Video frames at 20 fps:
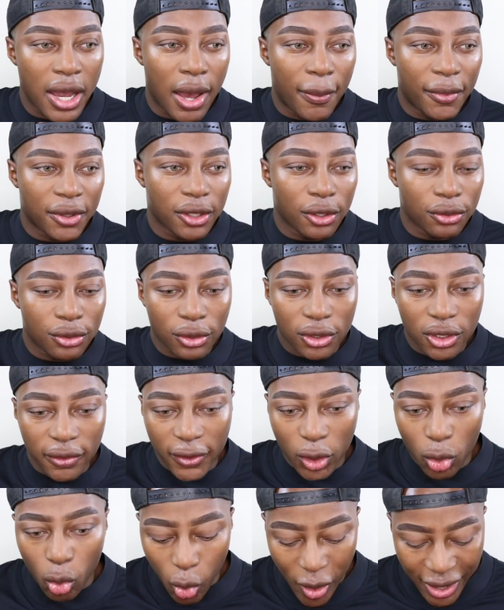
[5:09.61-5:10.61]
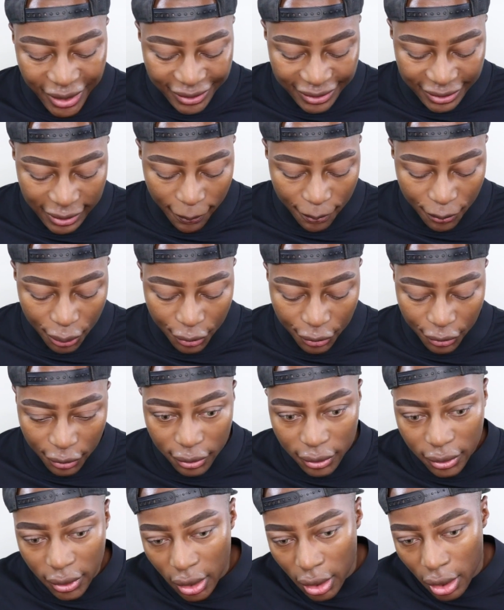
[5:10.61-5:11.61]
I'm just gonna do something quite
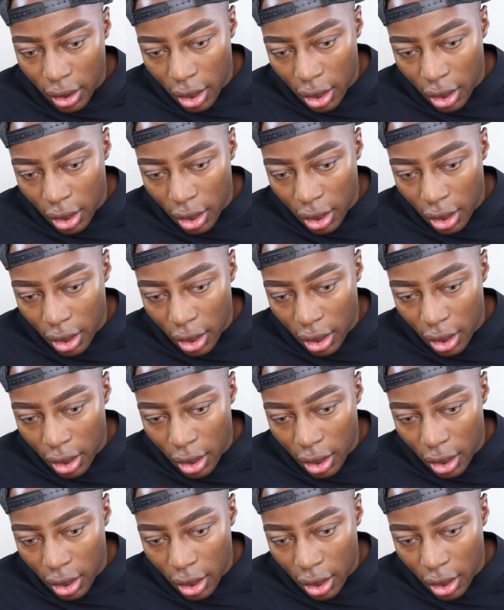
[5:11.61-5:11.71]
simple.